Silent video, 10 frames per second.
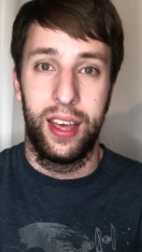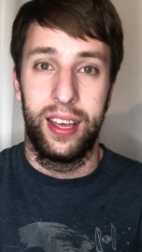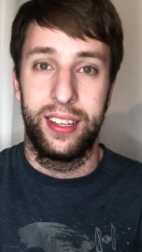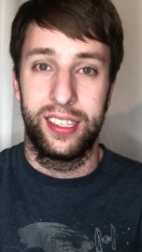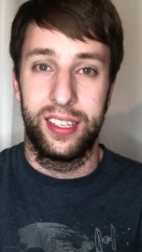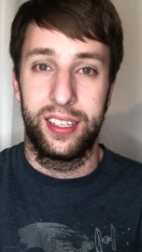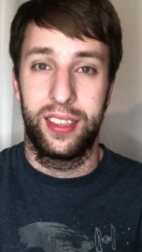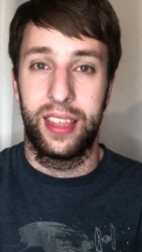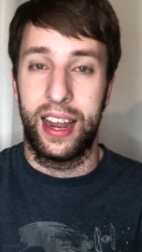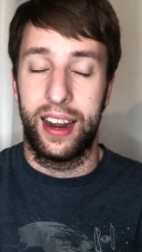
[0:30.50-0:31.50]
It's
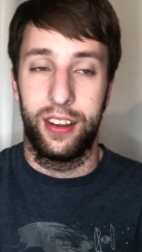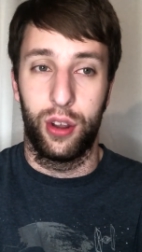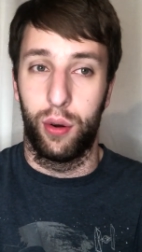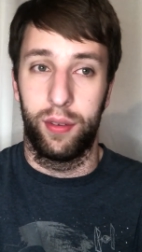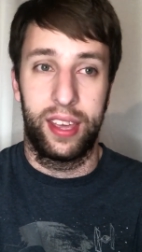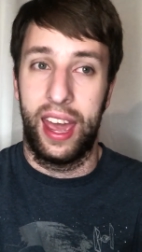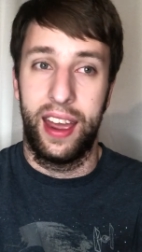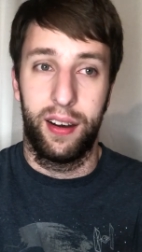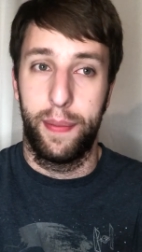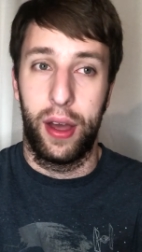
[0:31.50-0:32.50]
just that I don't
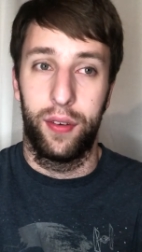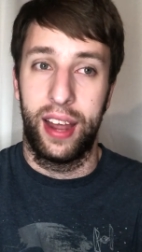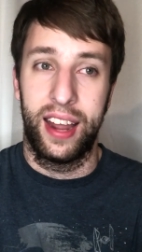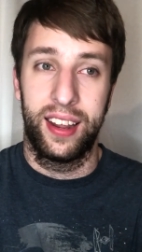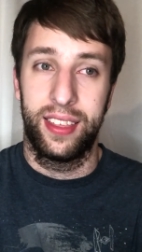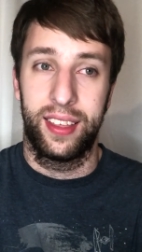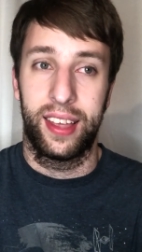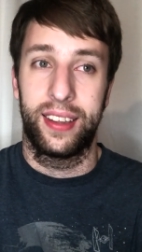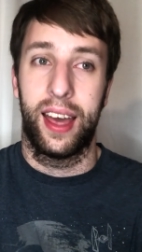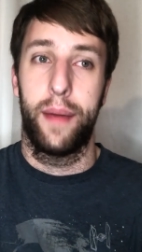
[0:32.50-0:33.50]
care about anything
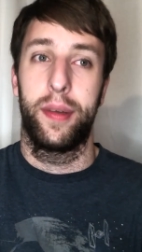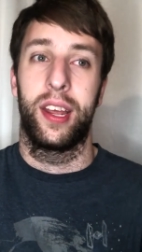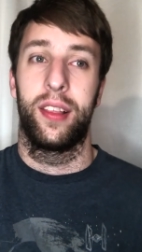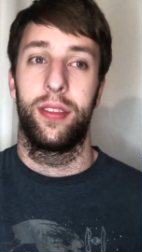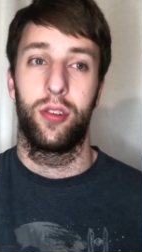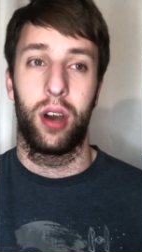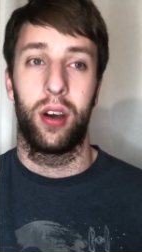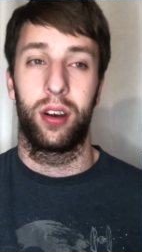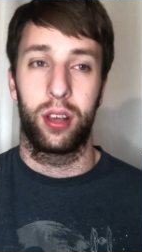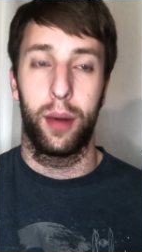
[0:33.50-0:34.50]
that's happening. There
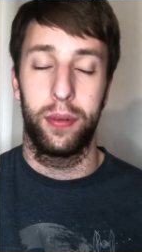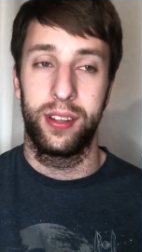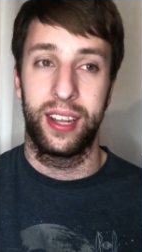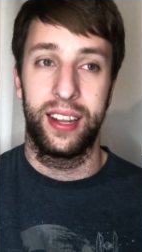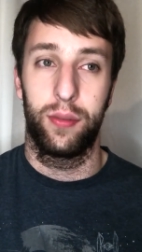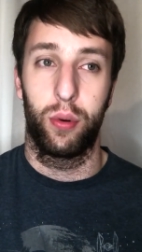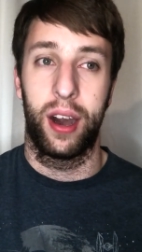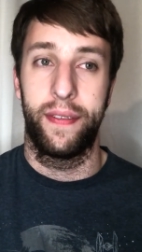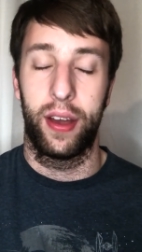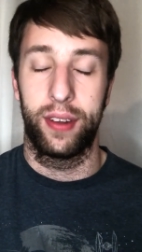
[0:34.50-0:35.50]
are a couple scenes where
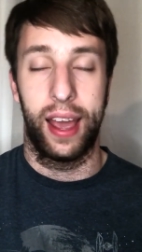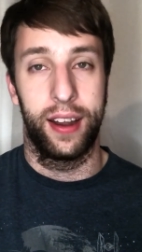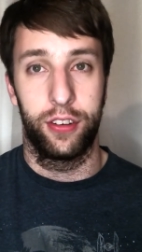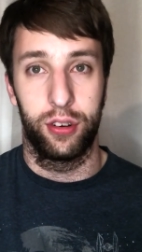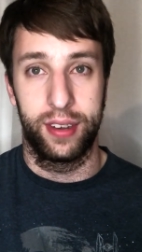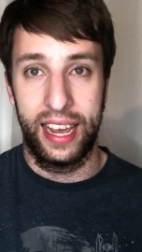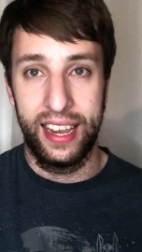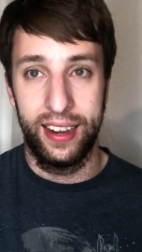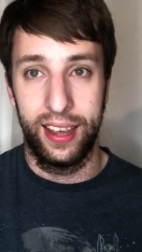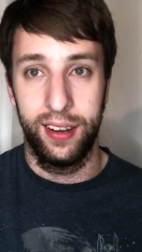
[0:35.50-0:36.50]
I found it
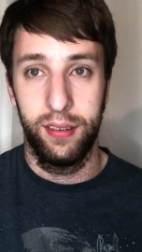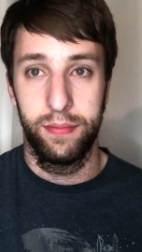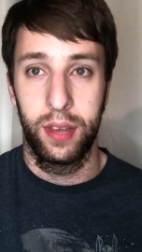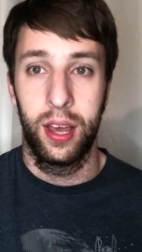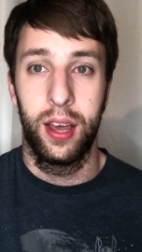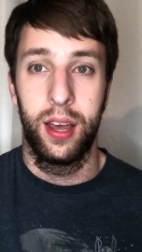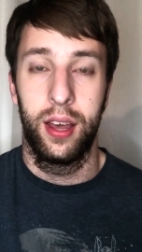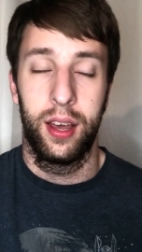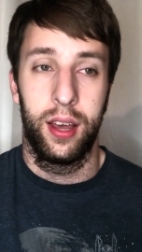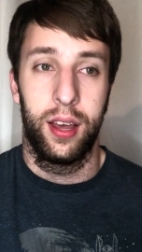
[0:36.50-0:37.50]
entertaining,
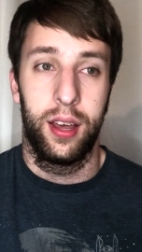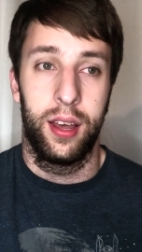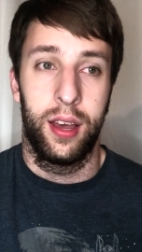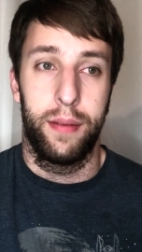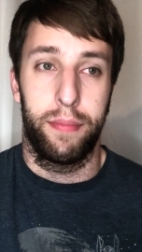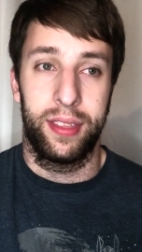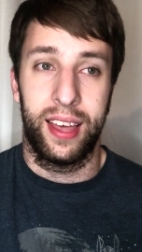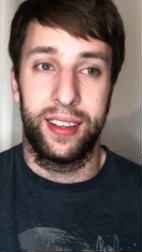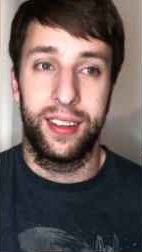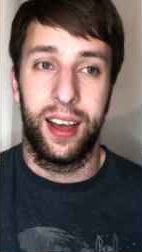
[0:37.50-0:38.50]
but
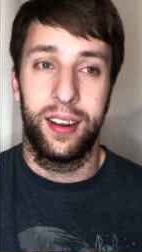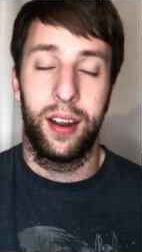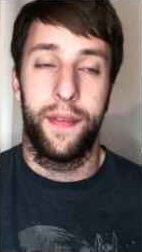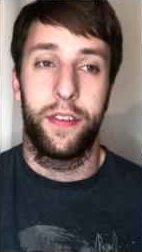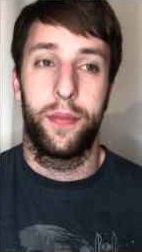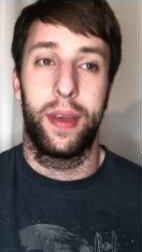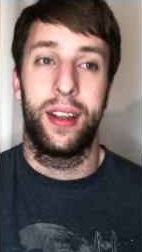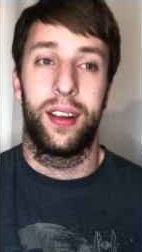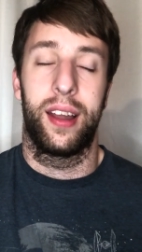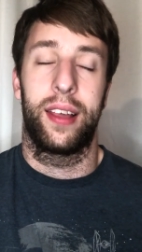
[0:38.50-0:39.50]
that's not enough for
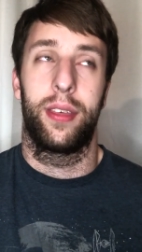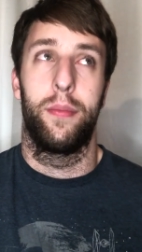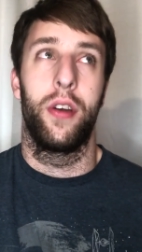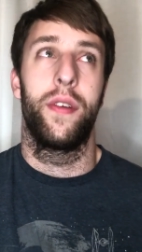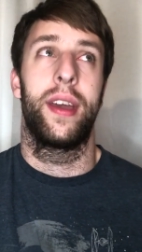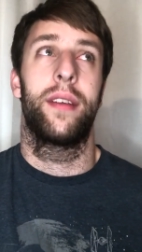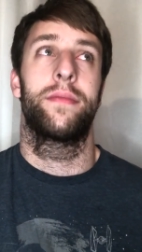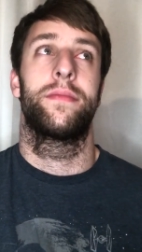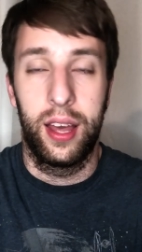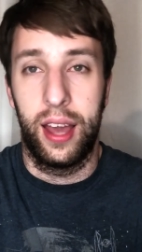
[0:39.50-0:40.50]
me to like the movie.
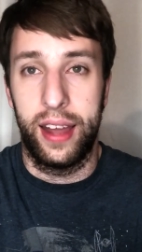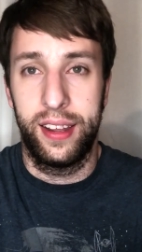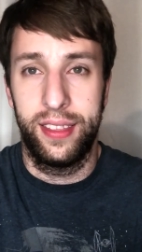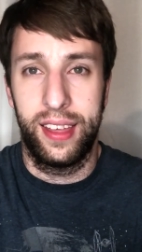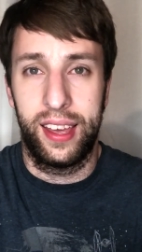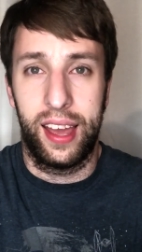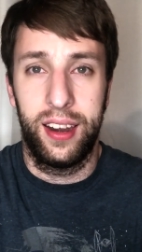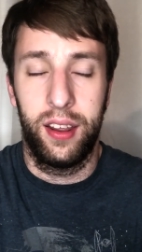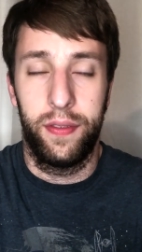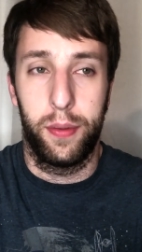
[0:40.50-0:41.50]
I didn't think
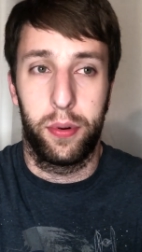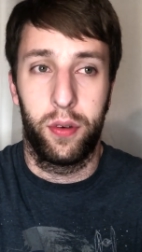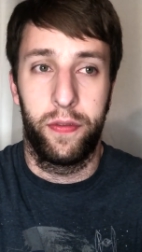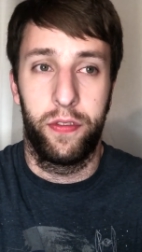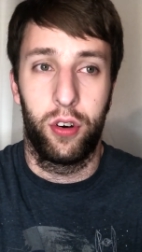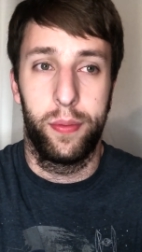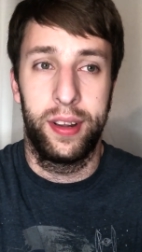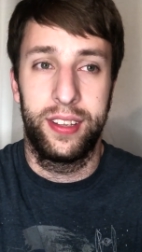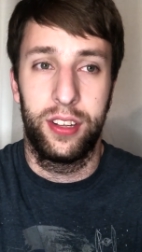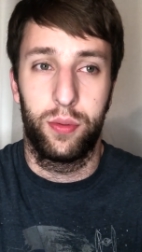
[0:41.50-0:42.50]
any of the
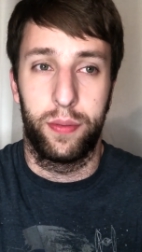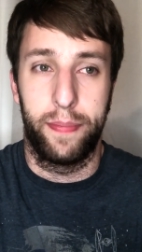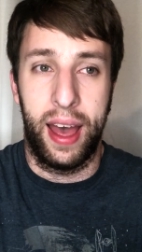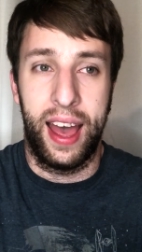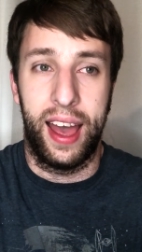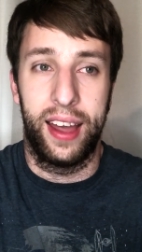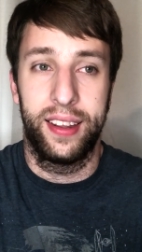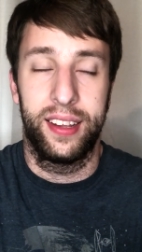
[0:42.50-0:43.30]
performances were bad.